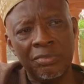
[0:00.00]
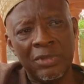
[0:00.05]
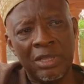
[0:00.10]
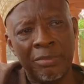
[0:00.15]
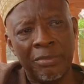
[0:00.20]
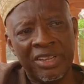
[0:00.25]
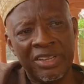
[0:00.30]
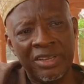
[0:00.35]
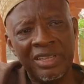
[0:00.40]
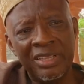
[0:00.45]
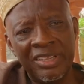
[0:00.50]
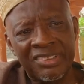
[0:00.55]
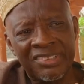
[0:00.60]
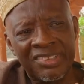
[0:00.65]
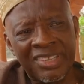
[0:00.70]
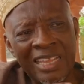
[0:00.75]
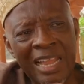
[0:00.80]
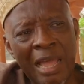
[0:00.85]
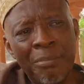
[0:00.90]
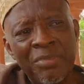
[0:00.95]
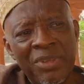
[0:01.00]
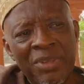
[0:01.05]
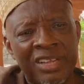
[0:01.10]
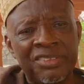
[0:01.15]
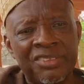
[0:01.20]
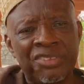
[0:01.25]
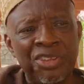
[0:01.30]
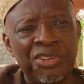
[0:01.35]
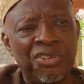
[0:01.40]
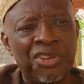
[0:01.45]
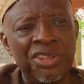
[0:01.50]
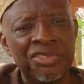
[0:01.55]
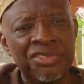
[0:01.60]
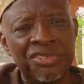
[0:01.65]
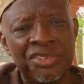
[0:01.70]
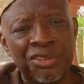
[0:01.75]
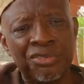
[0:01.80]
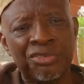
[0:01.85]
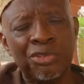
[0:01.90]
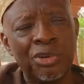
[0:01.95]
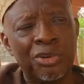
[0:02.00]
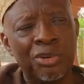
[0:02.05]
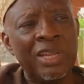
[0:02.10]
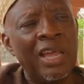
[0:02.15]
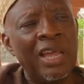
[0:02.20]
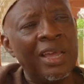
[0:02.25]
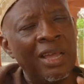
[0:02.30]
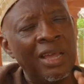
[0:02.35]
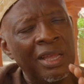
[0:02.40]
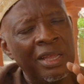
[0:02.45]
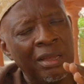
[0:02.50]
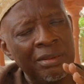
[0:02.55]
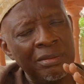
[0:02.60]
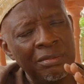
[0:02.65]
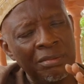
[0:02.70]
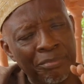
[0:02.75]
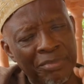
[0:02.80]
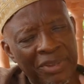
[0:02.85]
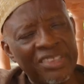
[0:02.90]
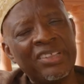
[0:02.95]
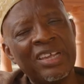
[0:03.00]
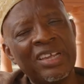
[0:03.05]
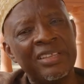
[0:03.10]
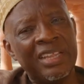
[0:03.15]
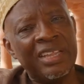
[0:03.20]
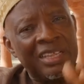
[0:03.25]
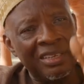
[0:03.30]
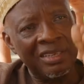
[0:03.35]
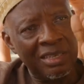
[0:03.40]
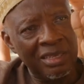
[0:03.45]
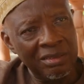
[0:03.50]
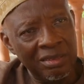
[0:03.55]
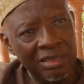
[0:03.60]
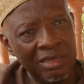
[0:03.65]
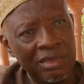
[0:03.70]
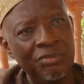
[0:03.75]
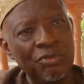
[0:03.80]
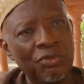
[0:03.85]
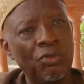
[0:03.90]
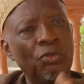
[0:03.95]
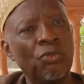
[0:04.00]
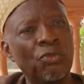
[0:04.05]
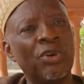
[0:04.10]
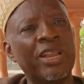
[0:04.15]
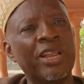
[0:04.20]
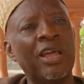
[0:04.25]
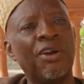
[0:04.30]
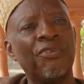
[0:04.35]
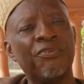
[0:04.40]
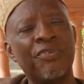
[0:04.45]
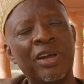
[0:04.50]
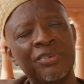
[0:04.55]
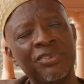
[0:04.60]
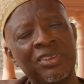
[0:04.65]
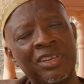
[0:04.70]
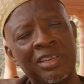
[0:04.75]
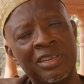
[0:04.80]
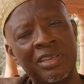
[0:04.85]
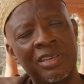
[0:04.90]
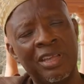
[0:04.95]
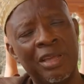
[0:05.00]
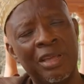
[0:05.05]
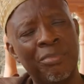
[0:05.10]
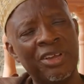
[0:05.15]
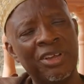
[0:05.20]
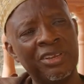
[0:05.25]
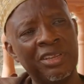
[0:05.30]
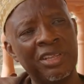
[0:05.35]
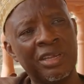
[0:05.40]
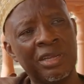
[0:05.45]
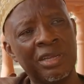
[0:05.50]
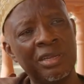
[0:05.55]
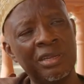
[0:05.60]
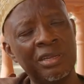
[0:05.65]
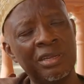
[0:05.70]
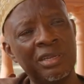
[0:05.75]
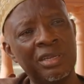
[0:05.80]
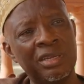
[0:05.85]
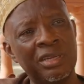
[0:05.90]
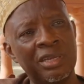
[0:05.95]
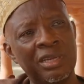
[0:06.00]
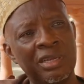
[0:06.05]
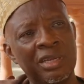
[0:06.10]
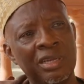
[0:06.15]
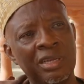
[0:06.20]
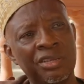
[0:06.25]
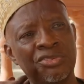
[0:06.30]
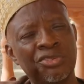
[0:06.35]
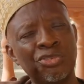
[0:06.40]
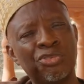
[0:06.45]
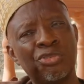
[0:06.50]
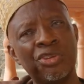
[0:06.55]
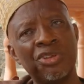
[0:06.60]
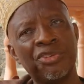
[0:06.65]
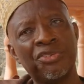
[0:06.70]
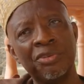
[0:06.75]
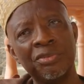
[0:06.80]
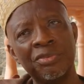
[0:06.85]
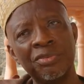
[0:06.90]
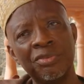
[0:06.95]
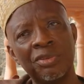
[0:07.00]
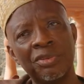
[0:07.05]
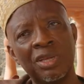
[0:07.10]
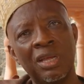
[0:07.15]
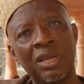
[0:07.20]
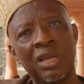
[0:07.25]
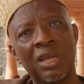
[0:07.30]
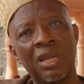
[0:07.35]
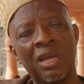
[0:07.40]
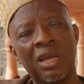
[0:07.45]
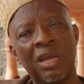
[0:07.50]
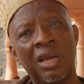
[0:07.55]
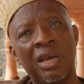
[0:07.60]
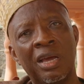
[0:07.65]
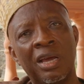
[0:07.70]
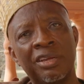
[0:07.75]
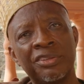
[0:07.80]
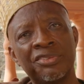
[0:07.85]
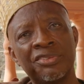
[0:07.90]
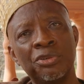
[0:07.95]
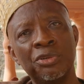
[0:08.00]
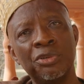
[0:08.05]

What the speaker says: about Islamic teachings and so on better than what I found in the Ahmadiyya situation. And